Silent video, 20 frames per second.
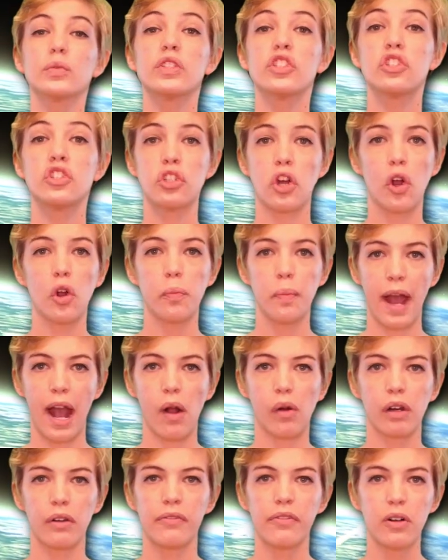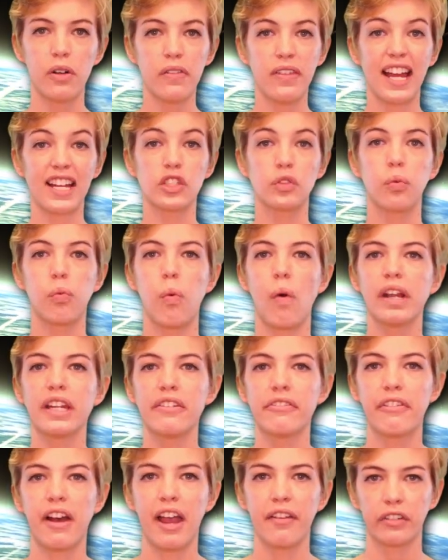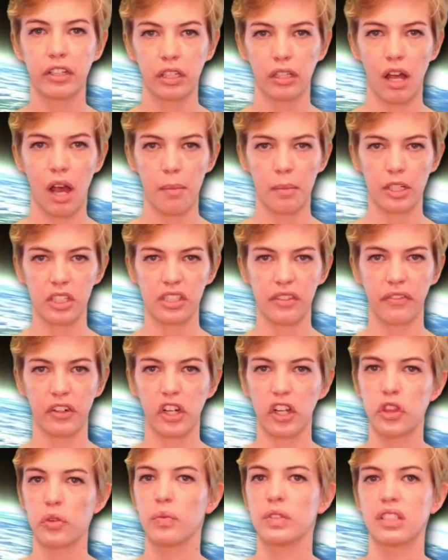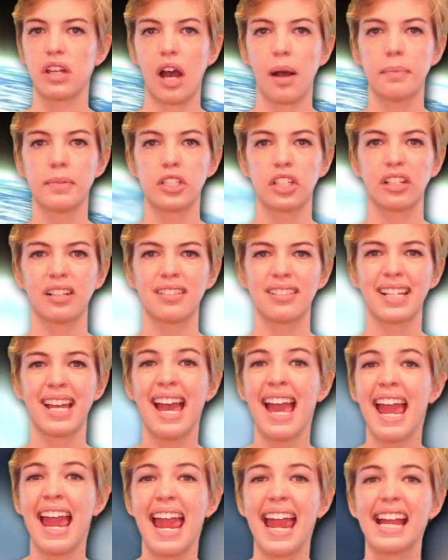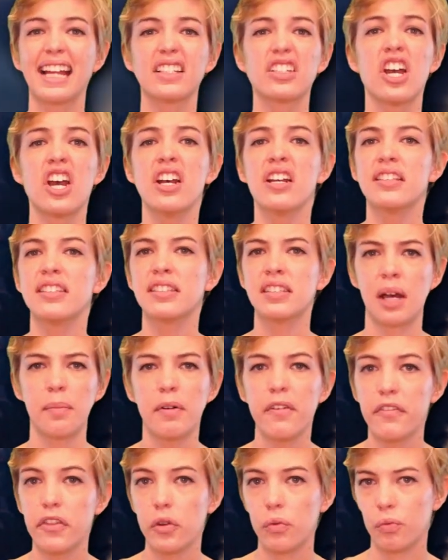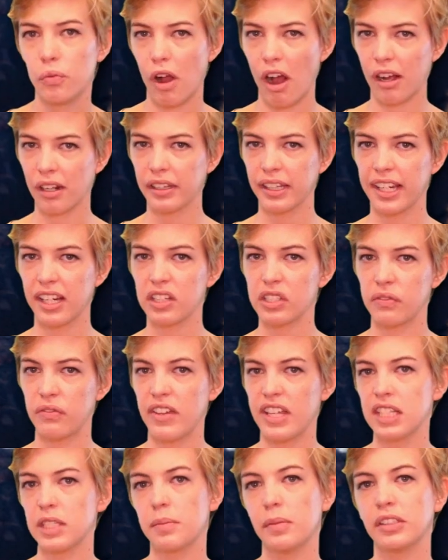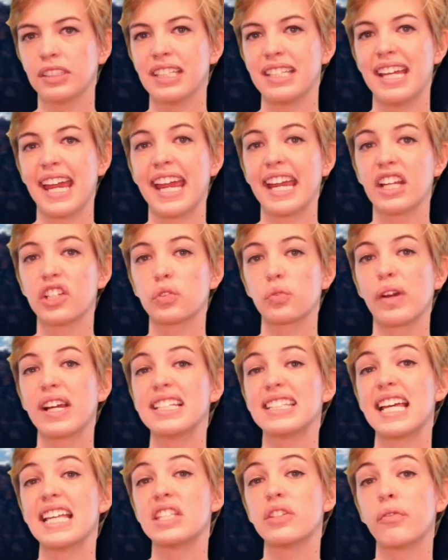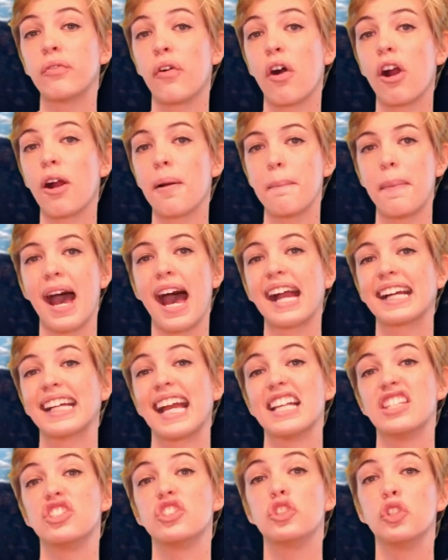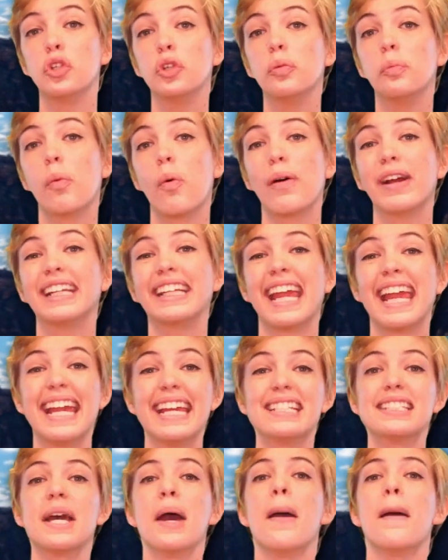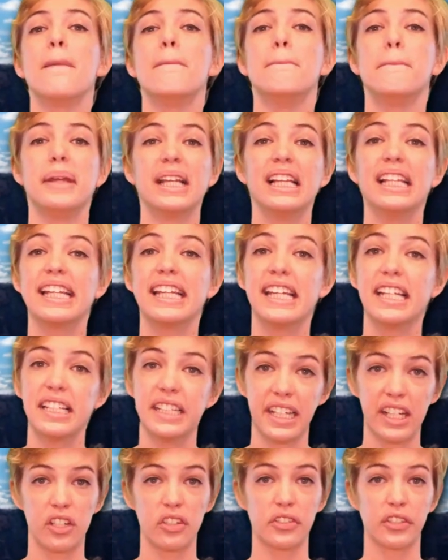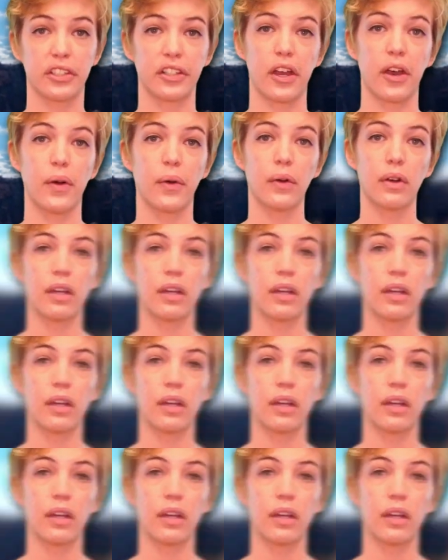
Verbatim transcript: was so powerful that 25 kilometers of Earth was upturned, and some of the rock layers visible today trace as far back as 2.8 billion years ago.